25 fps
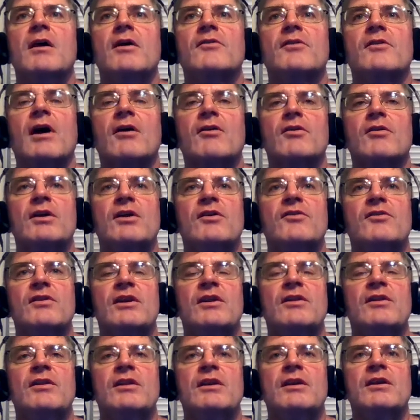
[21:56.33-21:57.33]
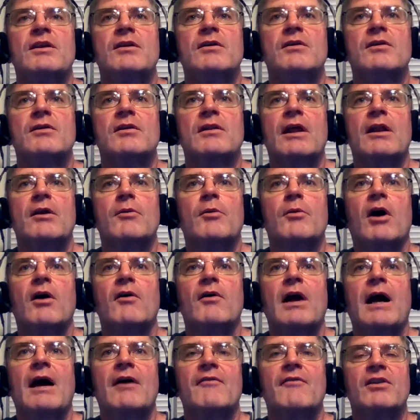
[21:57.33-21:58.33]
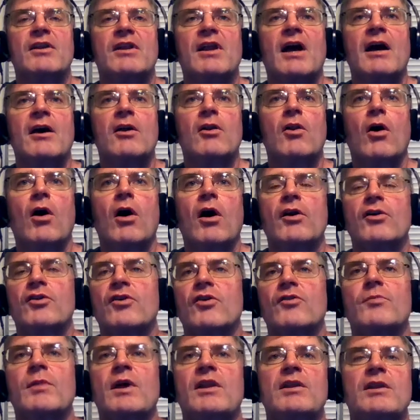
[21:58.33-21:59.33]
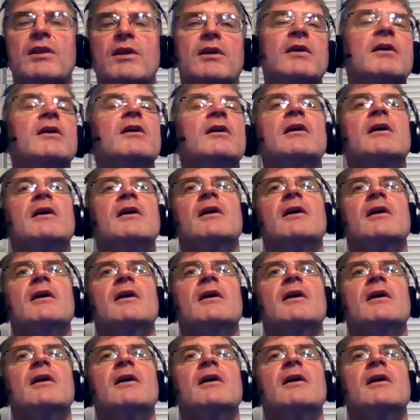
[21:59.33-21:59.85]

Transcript: Socrates in the latter half of the dialogue, just by the